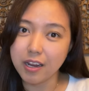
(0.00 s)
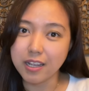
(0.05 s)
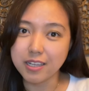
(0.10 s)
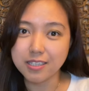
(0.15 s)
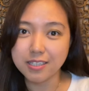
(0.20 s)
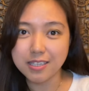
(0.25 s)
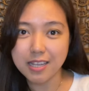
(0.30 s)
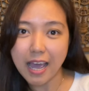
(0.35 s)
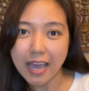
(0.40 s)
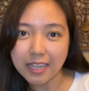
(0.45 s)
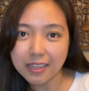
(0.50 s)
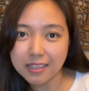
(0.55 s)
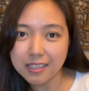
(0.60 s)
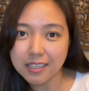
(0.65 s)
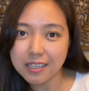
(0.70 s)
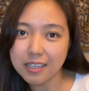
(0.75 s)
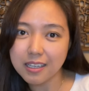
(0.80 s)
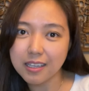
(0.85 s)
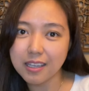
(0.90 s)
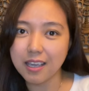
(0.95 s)

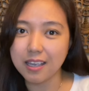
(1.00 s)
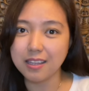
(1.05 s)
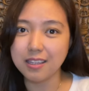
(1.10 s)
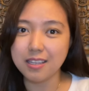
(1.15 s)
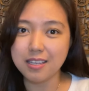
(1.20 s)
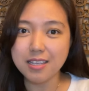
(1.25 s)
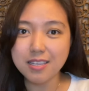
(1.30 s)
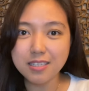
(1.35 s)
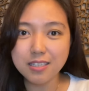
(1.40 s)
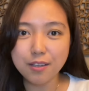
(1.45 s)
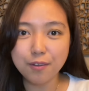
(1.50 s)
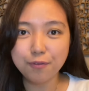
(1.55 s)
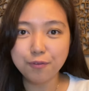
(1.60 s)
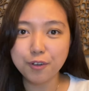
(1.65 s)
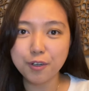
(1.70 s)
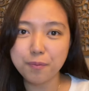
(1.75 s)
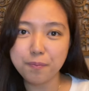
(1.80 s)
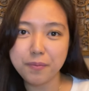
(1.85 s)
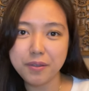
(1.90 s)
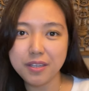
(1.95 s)
exciting and easy
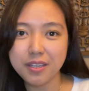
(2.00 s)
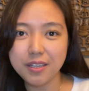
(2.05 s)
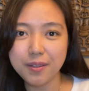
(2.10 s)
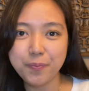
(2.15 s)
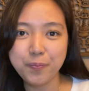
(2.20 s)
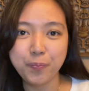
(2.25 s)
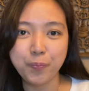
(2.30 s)
for me.